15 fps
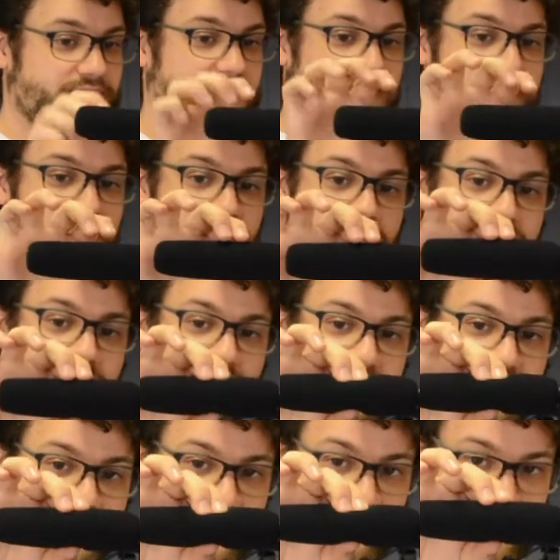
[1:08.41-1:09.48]
And all
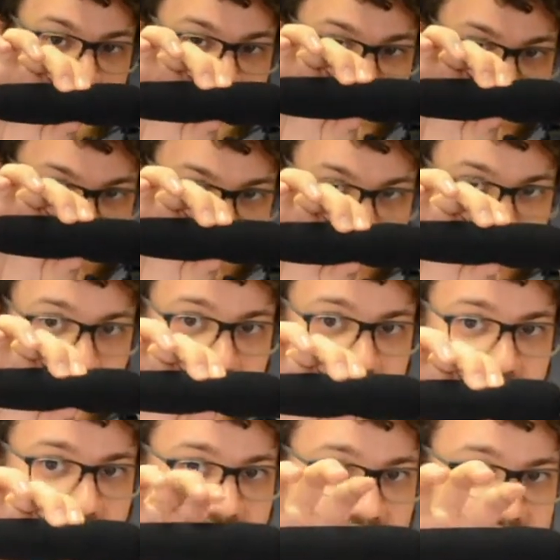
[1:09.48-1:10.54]
this squishy stuff here,
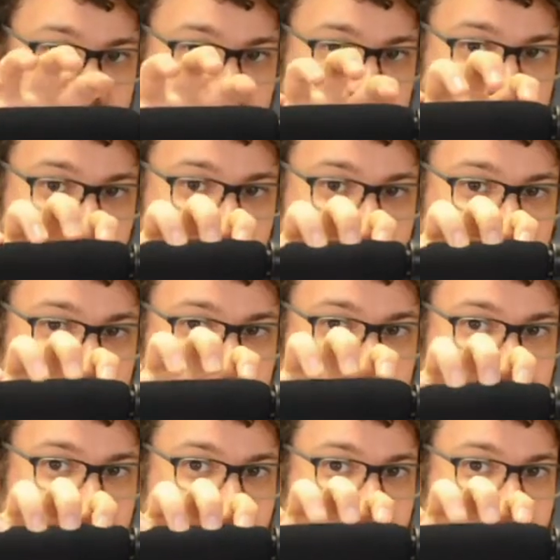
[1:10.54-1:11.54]
can you see how it squishes?